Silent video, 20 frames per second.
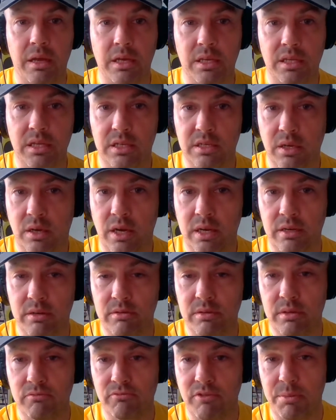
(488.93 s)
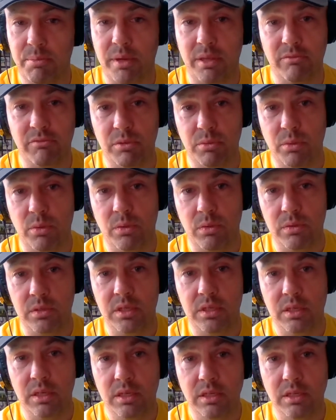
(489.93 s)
the other side and reaping the rewards,